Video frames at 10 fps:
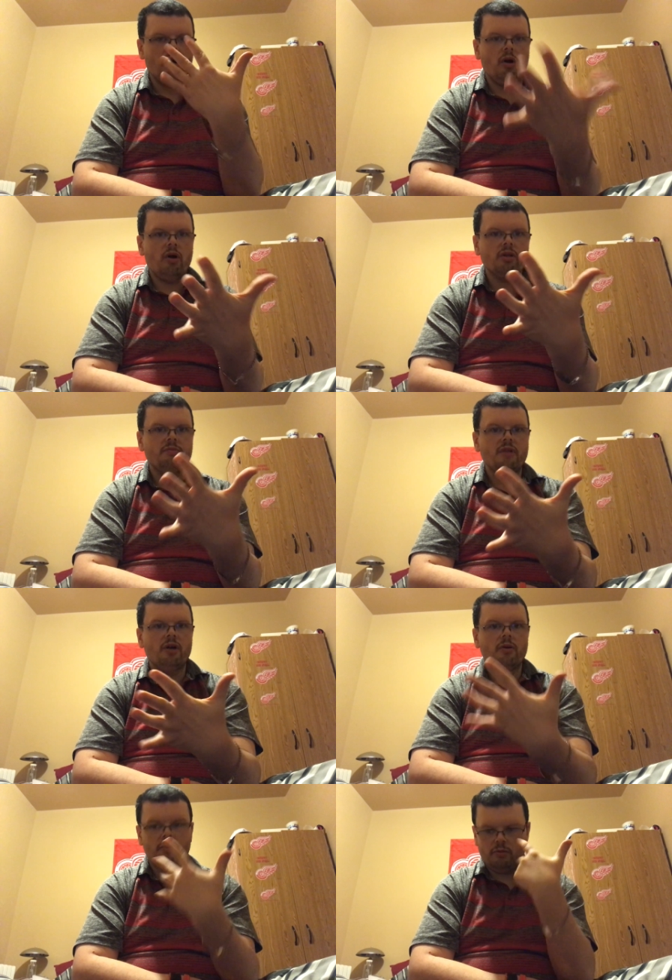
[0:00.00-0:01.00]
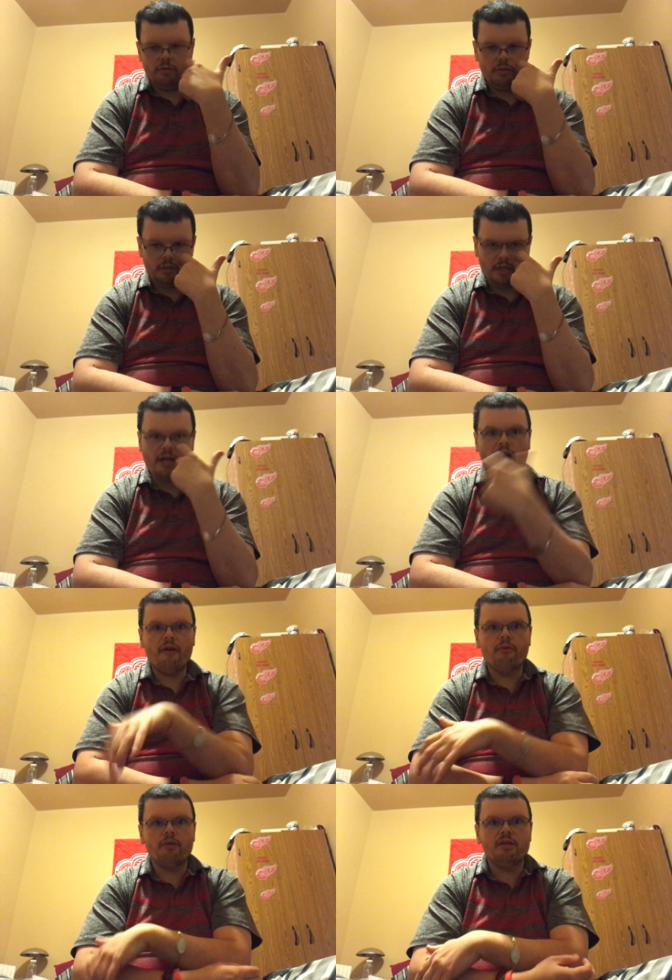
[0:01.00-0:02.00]
all of them know that I
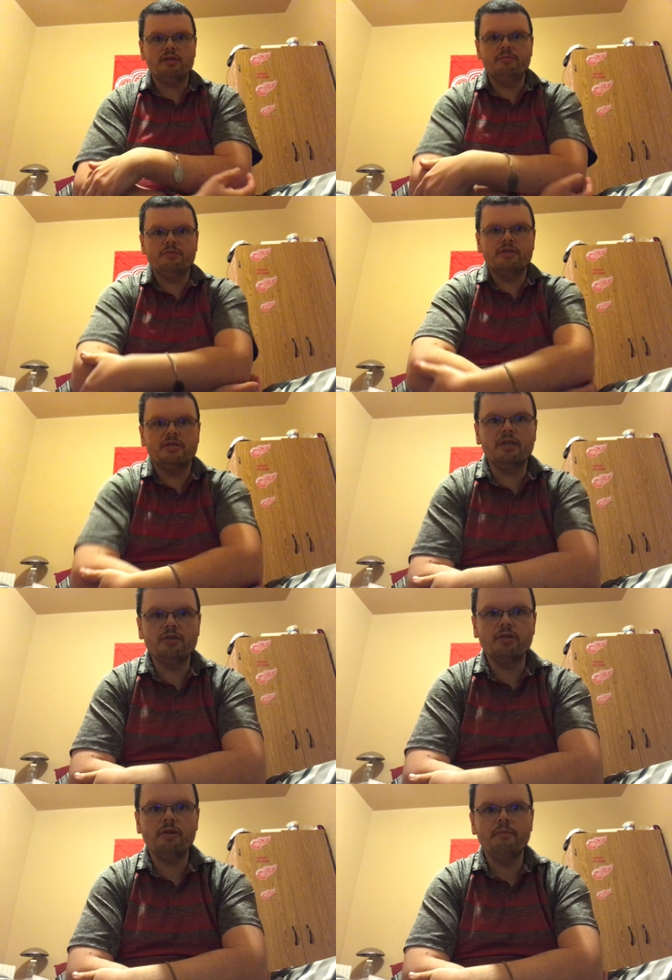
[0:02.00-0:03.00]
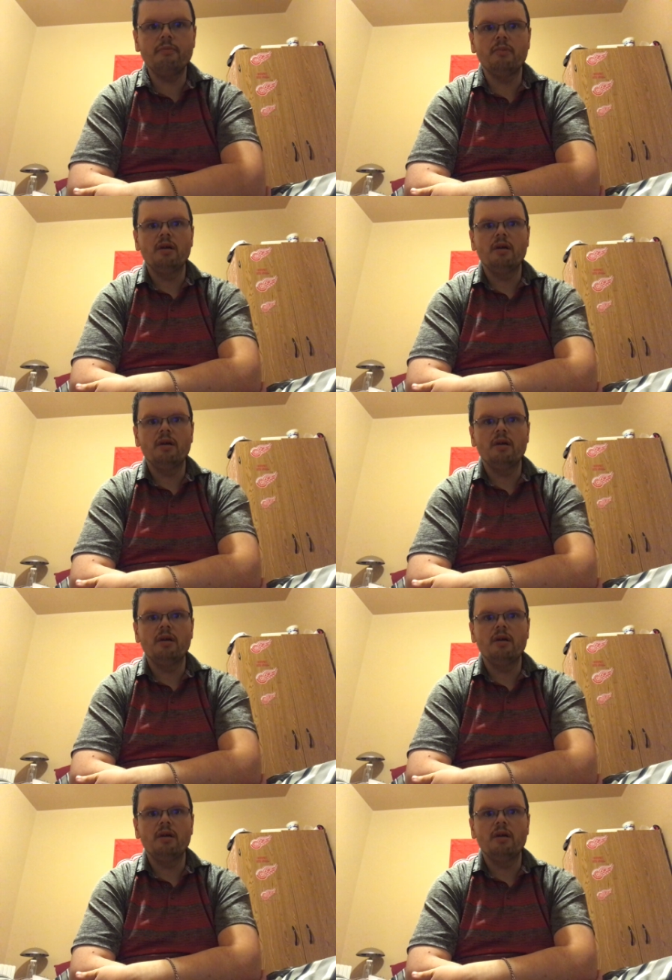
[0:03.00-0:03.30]
have um syndrome.